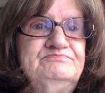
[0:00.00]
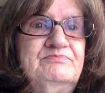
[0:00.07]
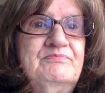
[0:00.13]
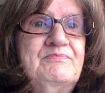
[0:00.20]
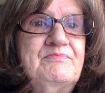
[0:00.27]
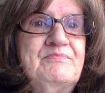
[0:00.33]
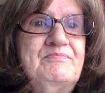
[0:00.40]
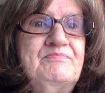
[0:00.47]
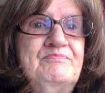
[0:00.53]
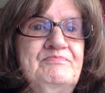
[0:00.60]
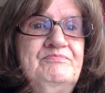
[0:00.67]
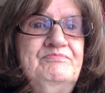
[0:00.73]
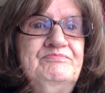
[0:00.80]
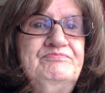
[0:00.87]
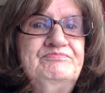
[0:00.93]

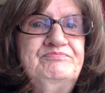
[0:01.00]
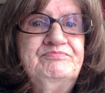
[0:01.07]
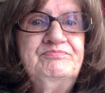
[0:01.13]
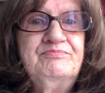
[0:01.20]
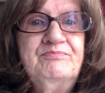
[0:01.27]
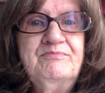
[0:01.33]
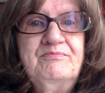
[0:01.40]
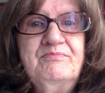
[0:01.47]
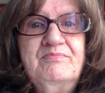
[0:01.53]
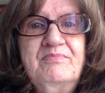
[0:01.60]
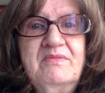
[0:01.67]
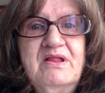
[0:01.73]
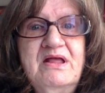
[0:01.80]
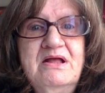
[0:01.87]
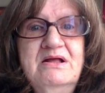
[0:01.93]

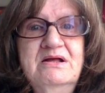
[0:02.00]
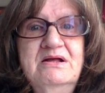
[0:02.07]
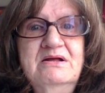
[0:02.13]
Nothing is said.